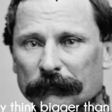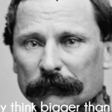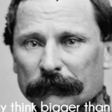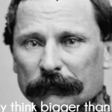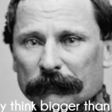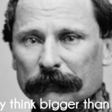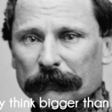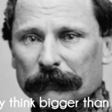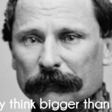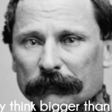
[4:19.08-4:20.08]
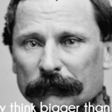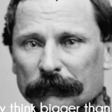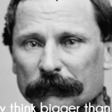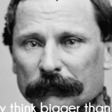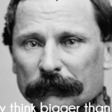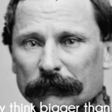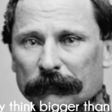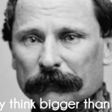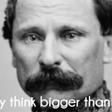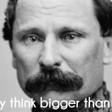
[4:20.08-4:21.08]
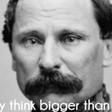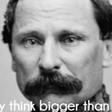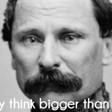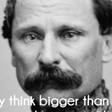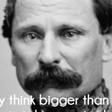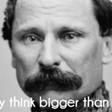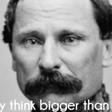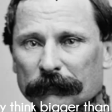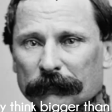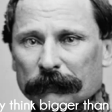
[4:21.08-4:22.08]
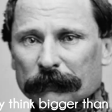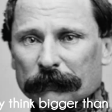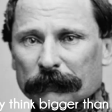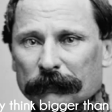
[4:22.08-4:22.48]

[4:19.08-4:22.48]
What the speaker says: (silence)